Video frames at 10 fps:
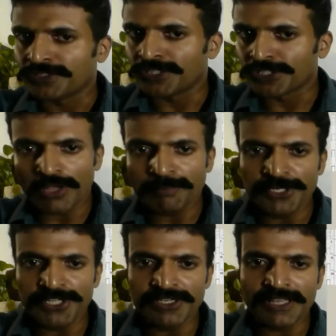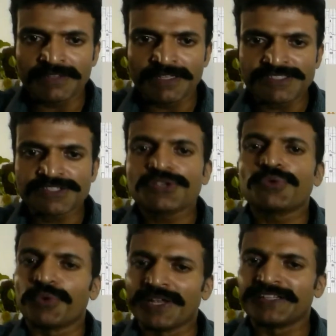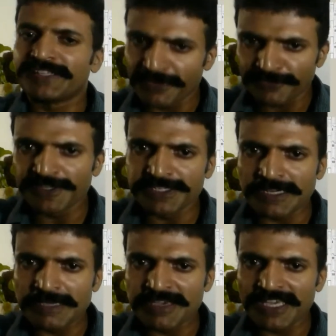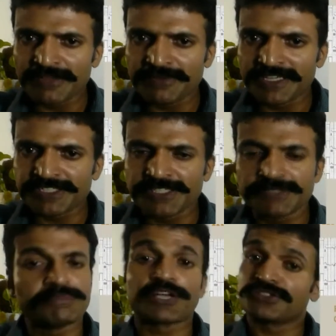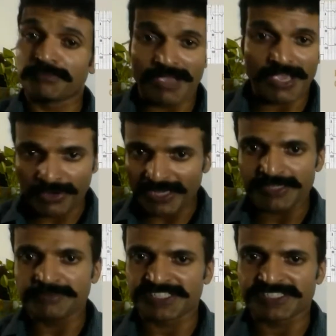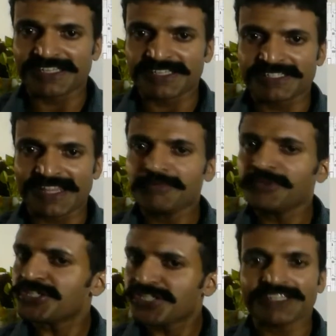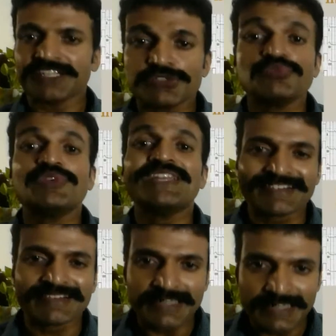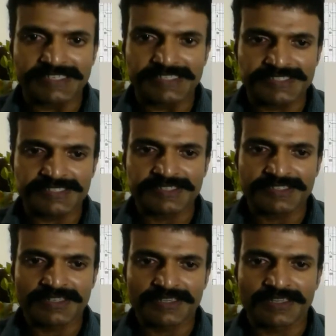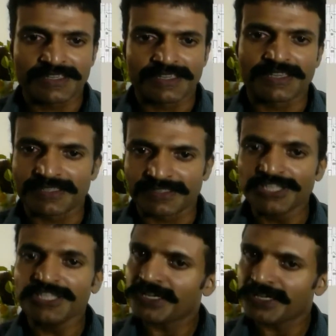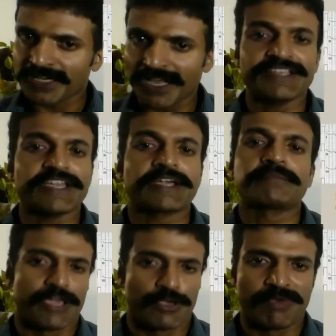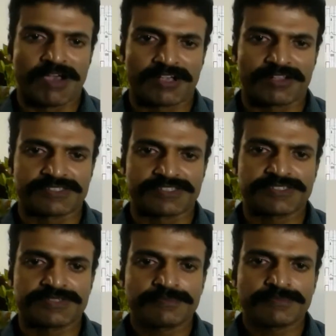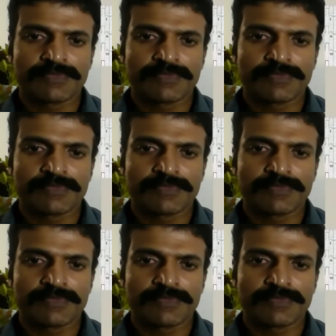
The troponin levels will definitely be elevated because the myocardium is getting damaged and it will release the cardiac biomarkers.